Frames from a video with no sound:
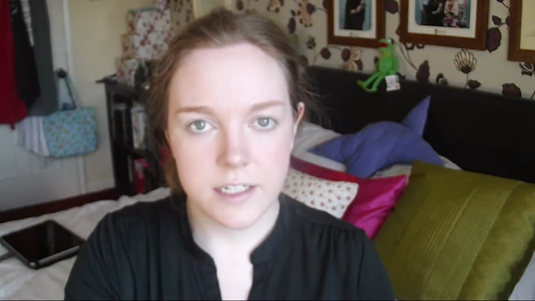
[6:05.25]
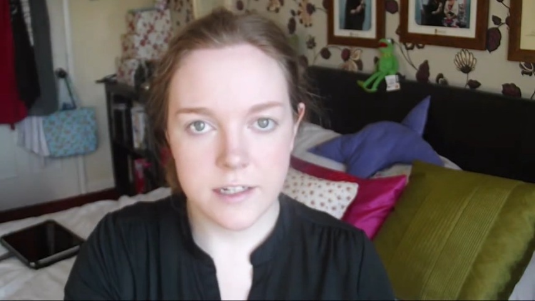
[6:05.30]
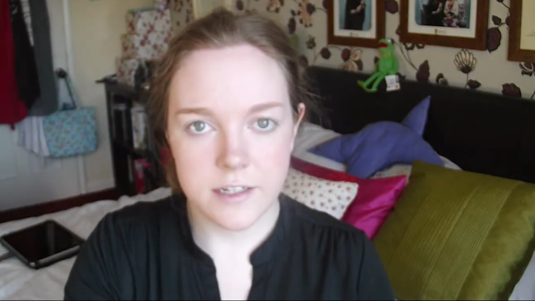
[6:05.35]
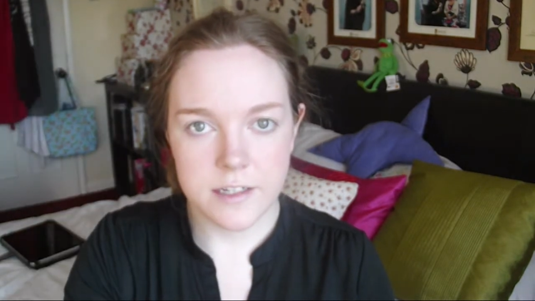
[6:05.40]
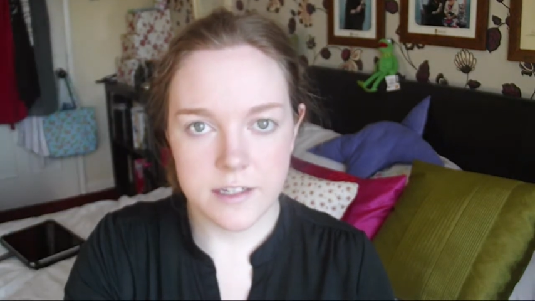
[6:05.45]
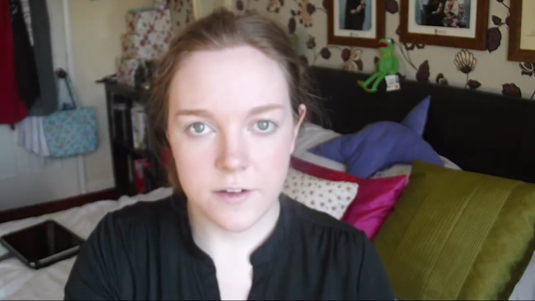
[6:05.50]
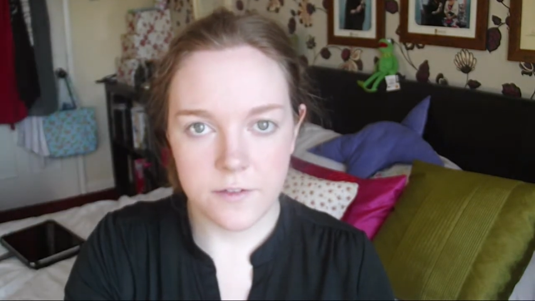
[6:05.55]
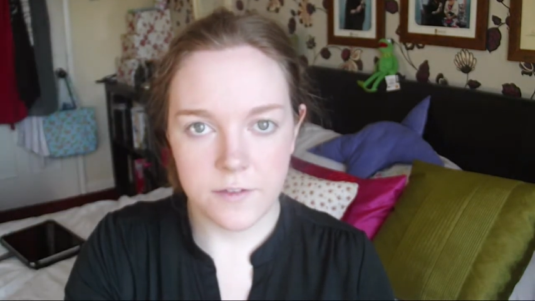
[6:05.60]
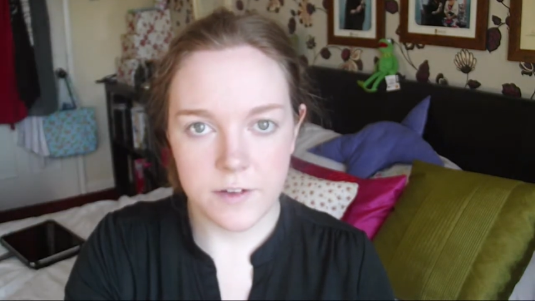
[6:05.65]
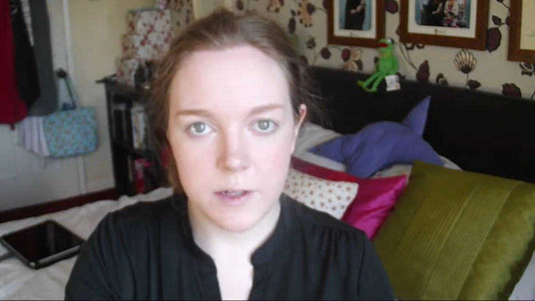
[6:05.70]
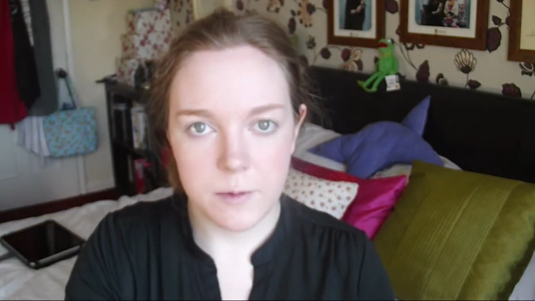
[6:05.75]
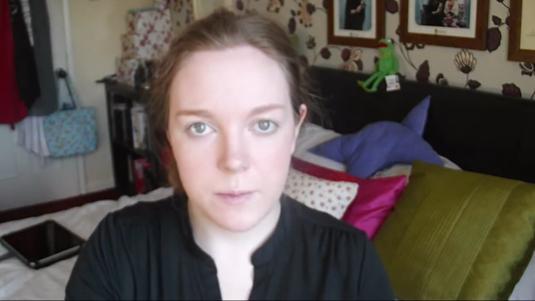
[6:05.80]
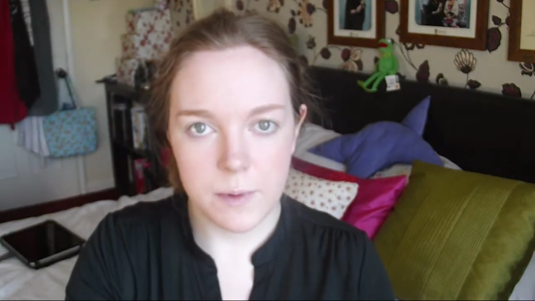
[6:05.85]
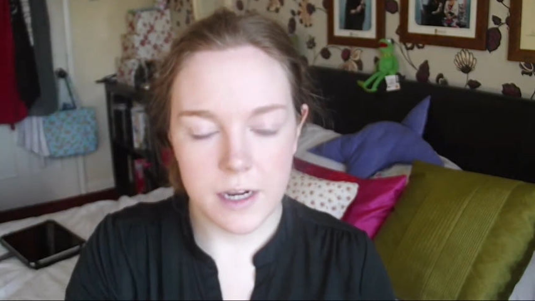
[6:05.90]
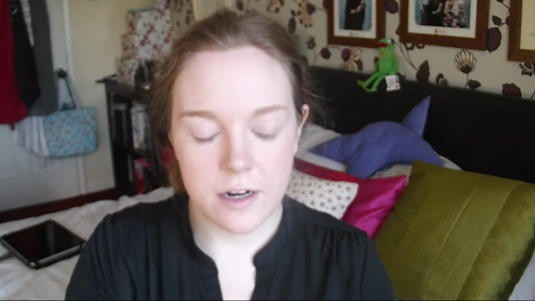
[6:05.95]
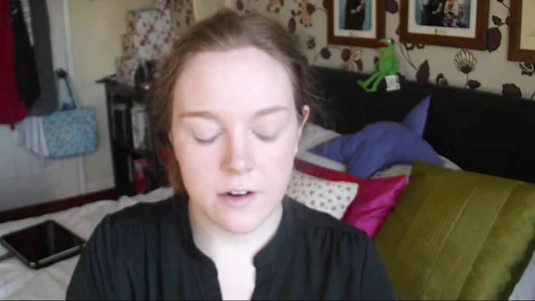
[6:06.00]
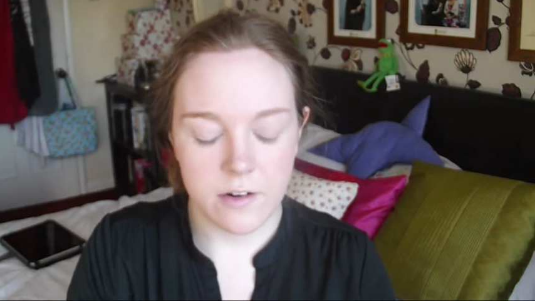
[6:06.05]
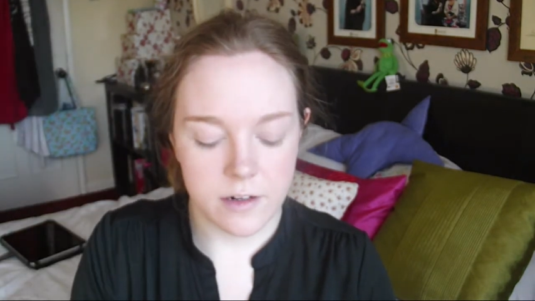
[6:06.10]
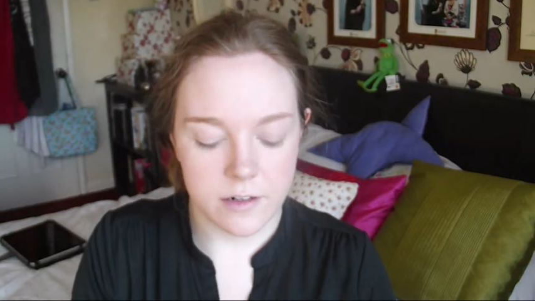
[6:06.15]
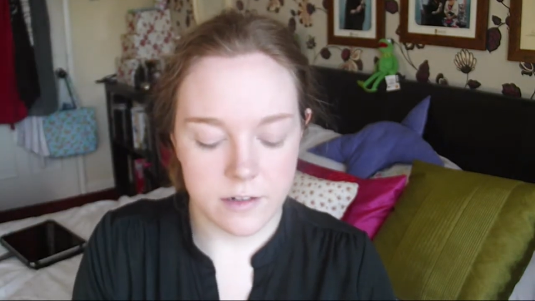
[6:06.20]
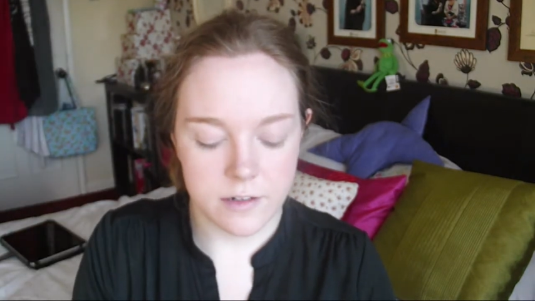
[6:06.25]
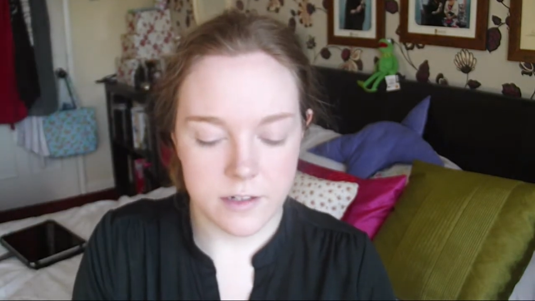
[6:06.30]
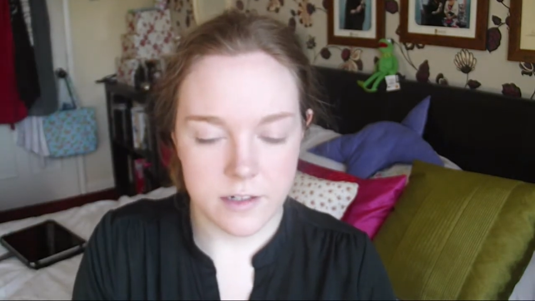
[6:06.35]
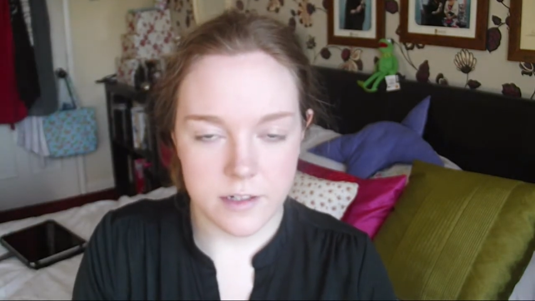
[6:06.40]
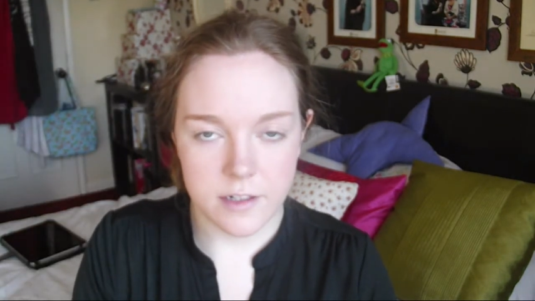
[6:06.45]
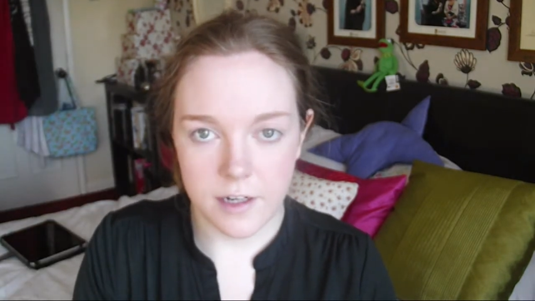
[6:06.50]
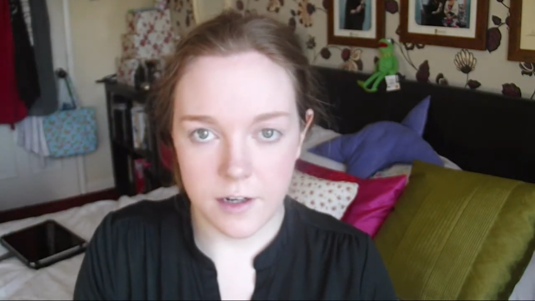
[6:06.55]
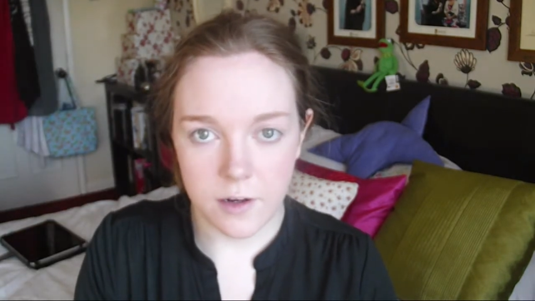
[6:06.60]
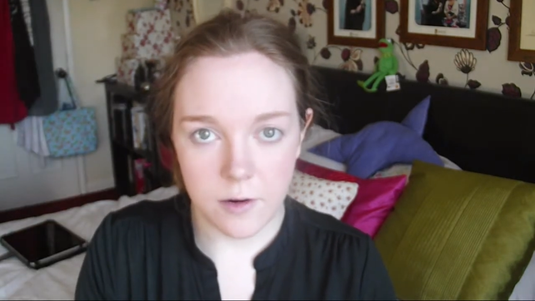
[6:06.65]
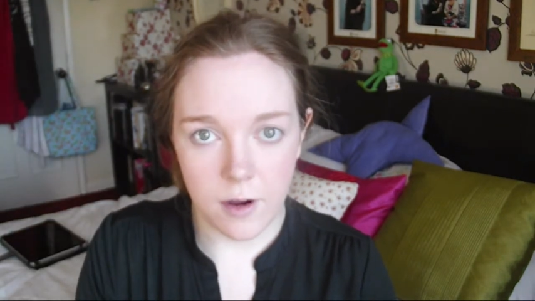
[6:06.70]
and stuff in the background,
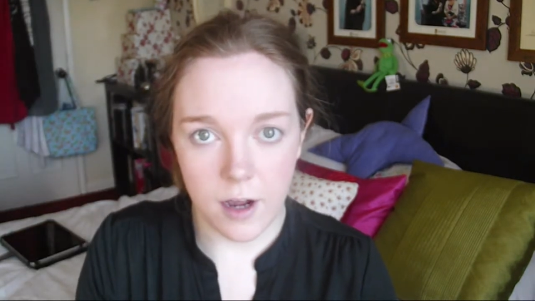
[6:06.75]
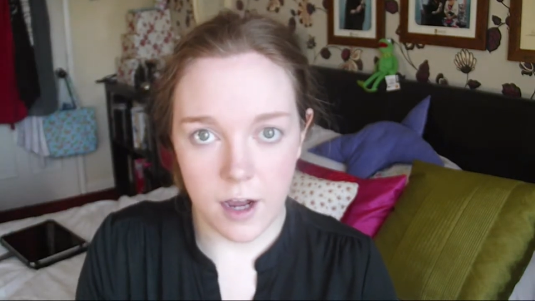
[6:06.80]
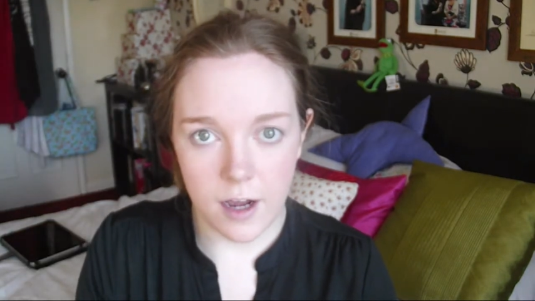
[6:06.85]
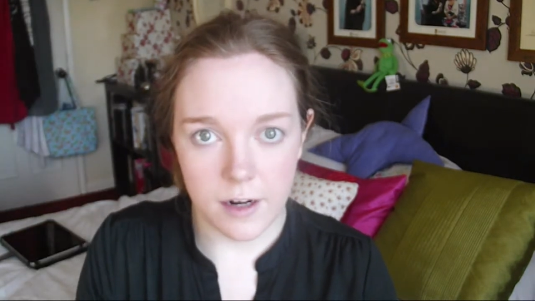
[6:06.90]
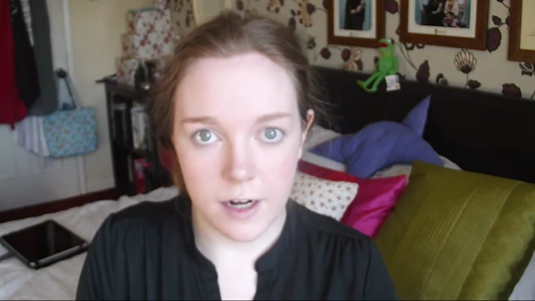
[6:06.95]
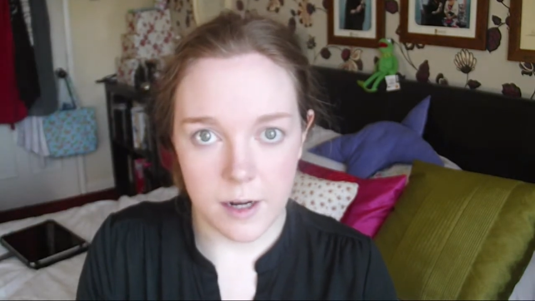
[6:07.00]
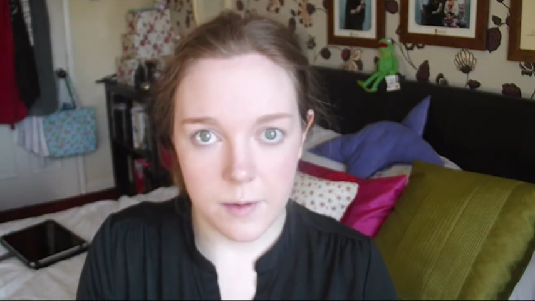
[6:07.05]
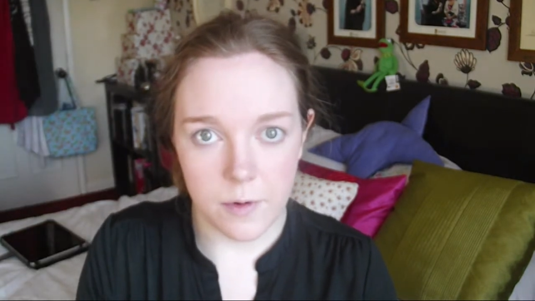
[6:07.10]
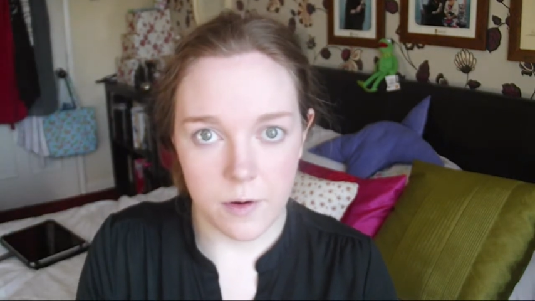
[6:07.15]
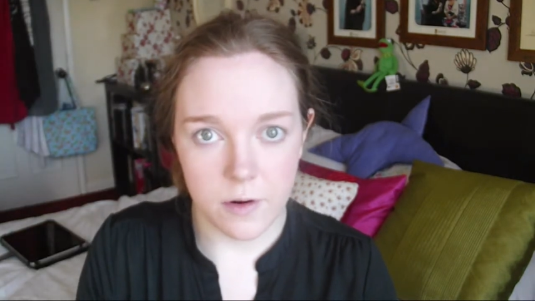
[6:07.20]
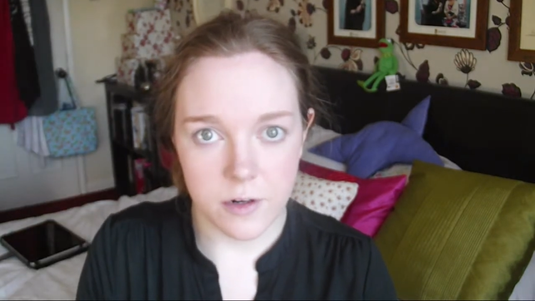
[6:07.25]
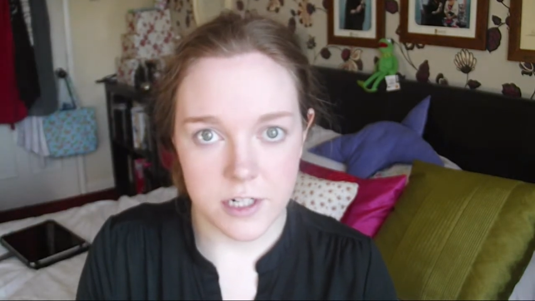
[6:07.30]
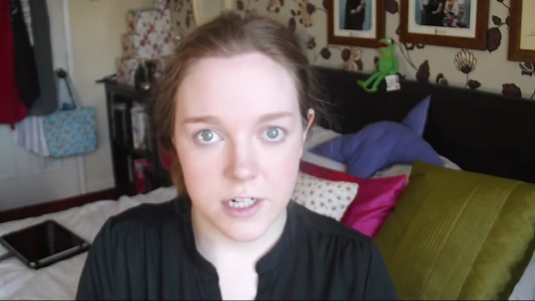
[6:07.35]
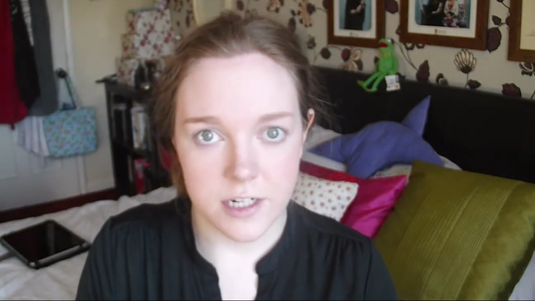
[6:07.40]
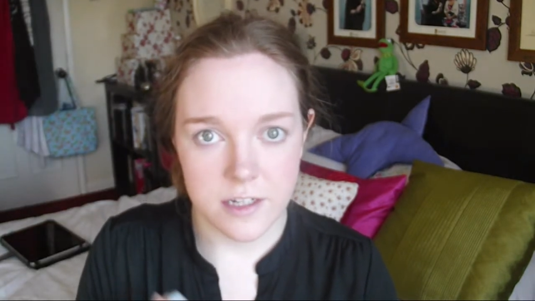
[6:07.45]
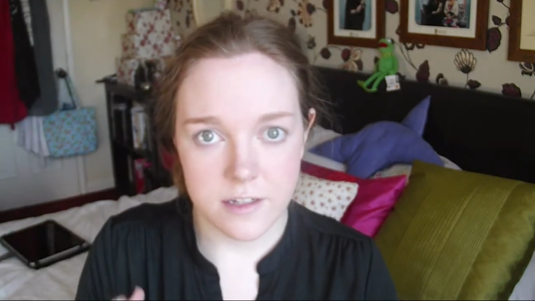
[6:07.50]
I wholeheartedly apologise.